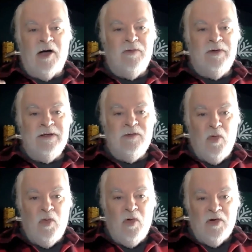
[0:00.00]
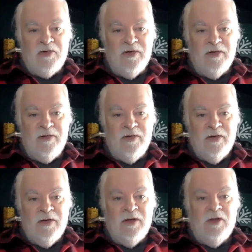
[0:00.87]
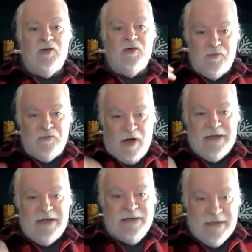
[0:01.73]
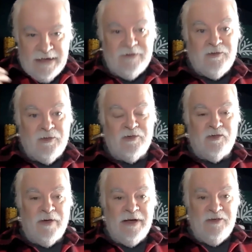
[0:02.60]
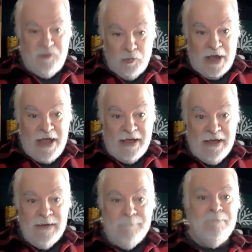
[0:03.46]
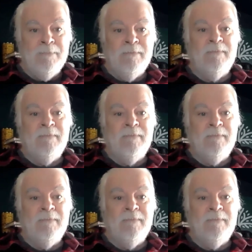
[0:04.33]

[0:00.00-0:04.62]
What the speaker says: I really wanted to find and enter a trade today,